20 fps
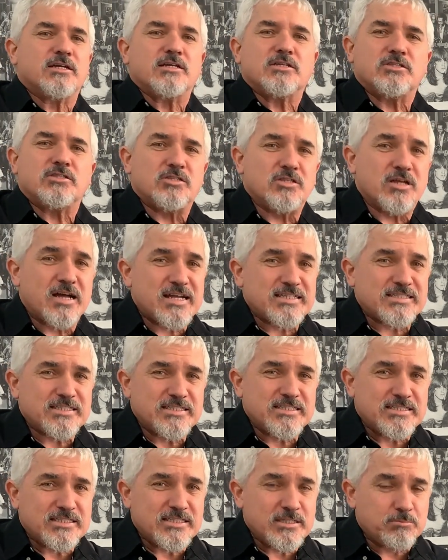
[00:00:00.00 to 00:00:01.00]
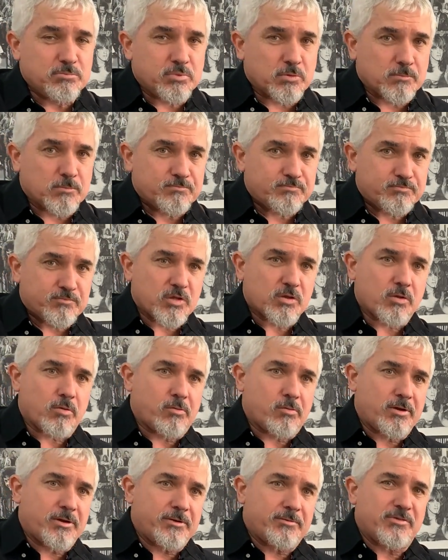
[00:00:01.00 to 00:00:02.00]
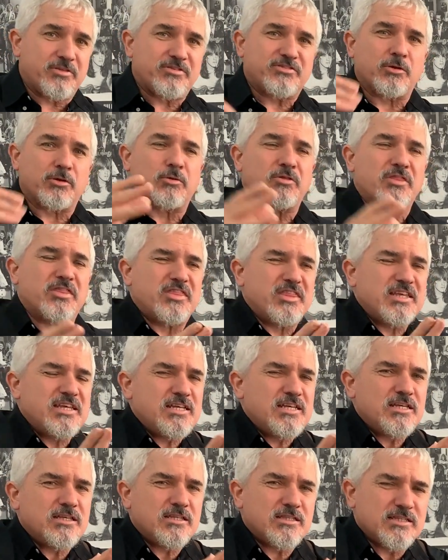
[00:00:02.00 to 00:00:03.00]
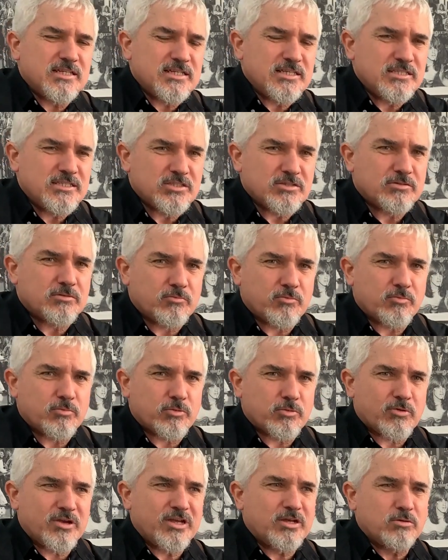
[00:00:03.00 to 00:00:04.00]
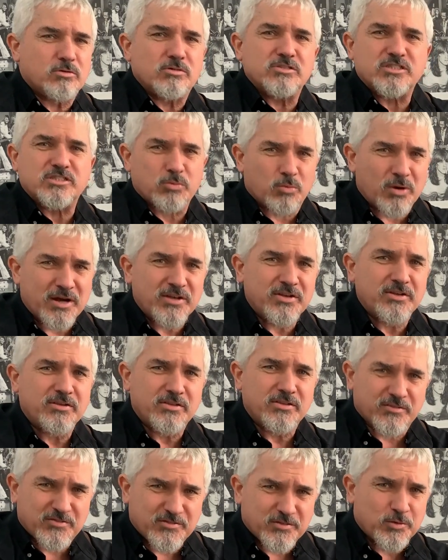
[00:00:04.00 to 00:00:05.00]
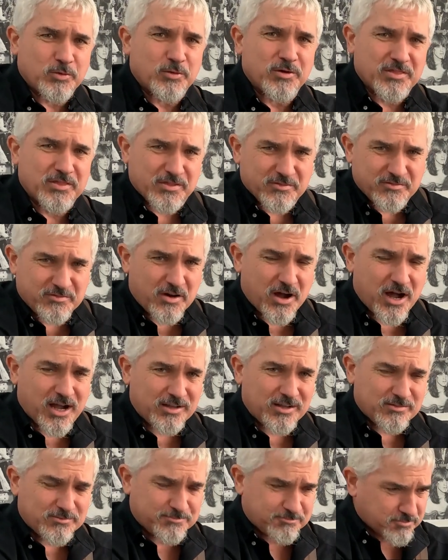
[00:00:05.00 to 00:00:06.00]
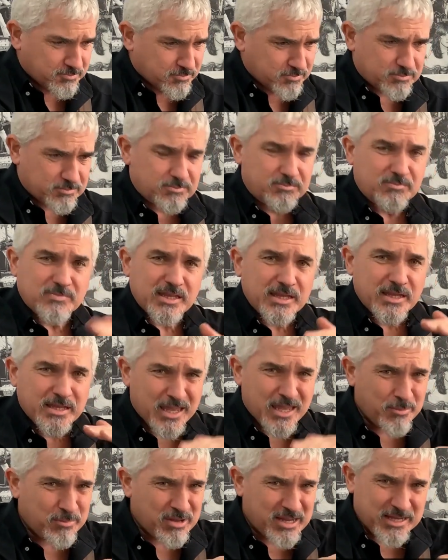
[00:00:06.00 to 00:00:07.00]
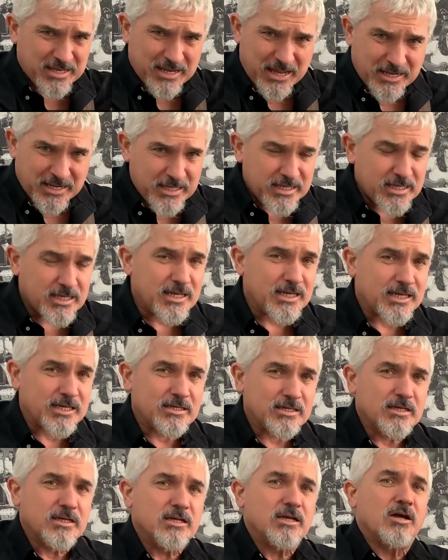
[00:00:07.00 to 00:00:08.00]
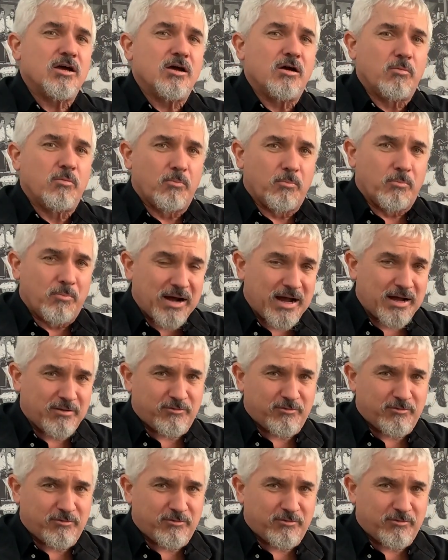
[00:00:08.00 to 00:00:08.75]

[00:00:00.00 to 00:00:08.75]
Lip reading: Nice and simple, all right? So these three chords, the one, the four, and the five, can be in any key, but